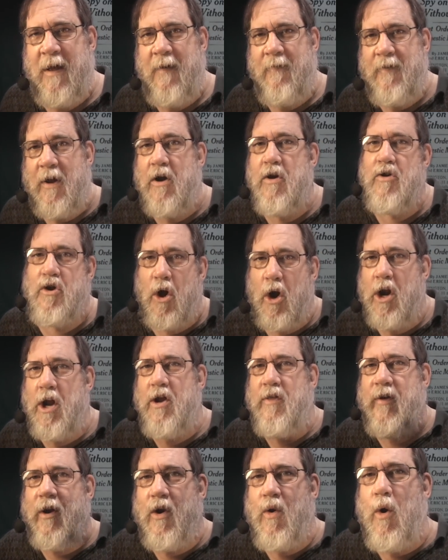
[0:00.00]
They're going
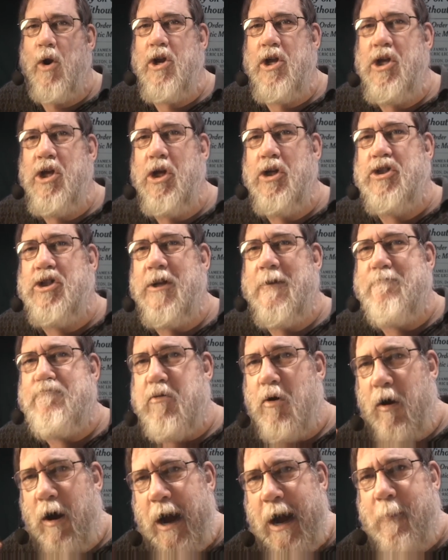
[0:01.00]
to use it
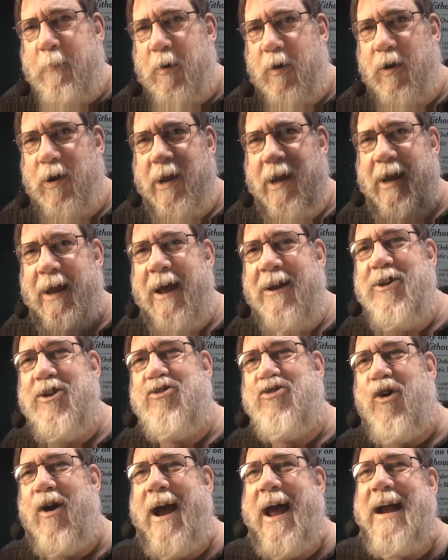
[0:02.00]
properly to
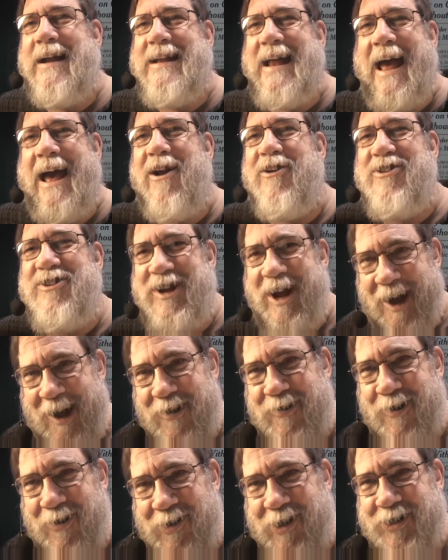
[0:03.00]
track down
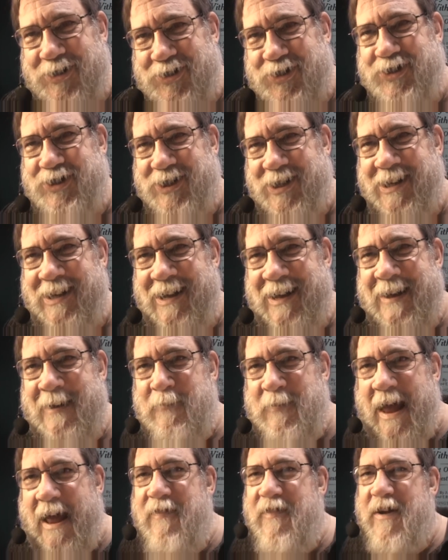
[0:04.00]
terrorists.
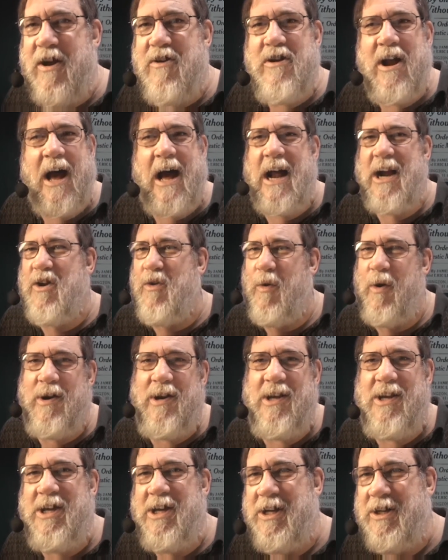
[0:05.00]
And they're not going
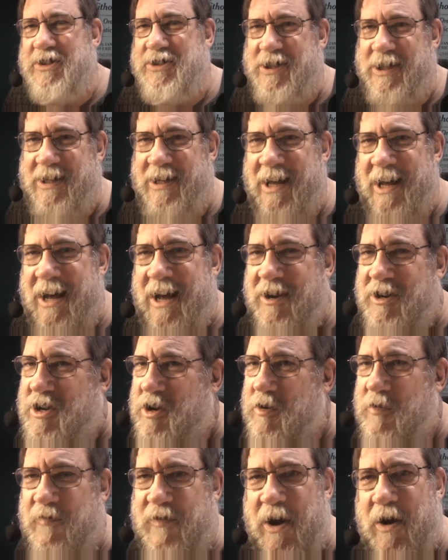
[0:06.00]
to use it
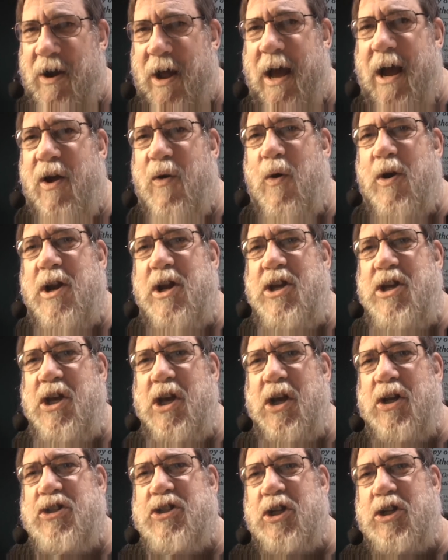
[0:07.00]
to
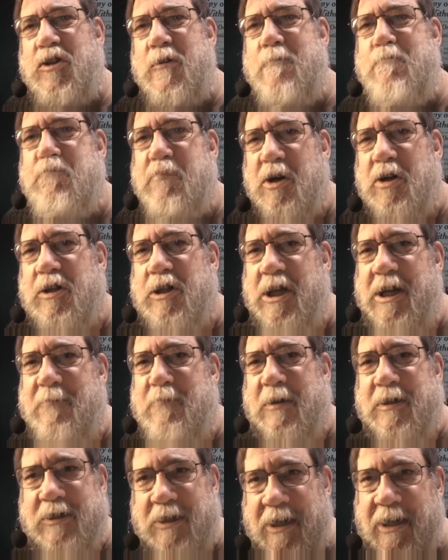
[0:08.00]
bully
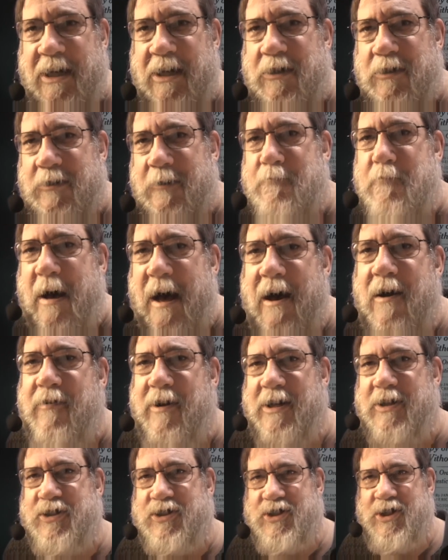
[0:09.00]
political
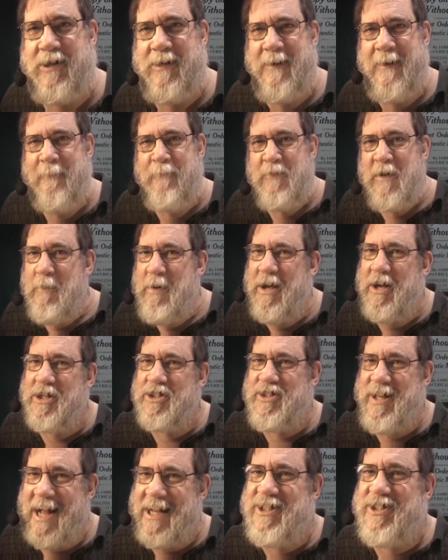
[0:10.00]
opponents,
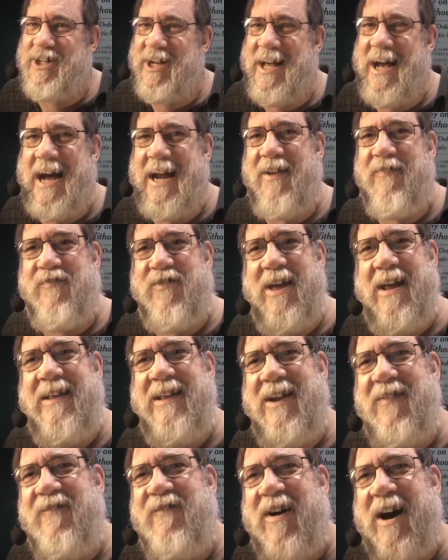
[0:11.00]
because that's the kind of thing
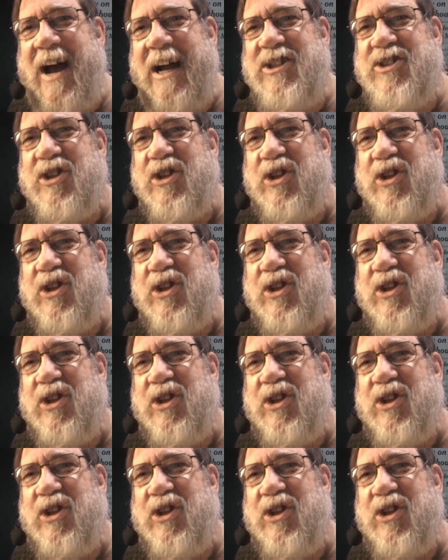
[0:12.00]
that invites